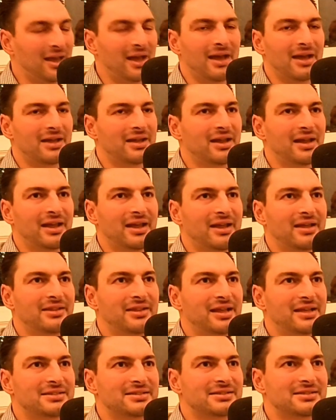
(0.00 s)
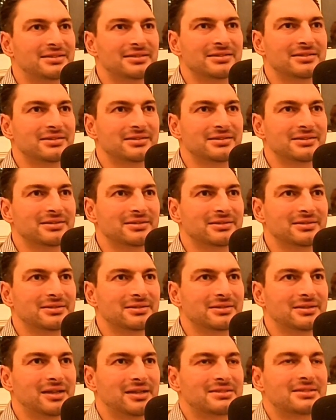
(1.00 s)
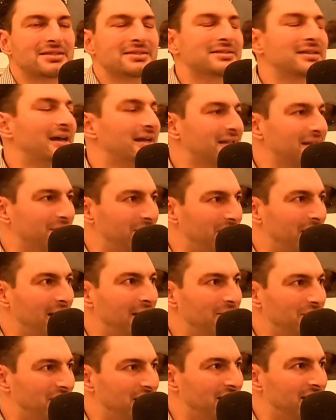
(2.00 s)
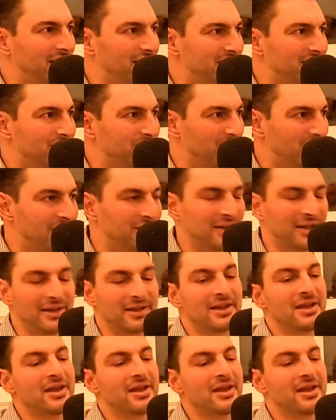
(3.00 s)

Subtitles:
and that's exactly what I'm thinking as well. Like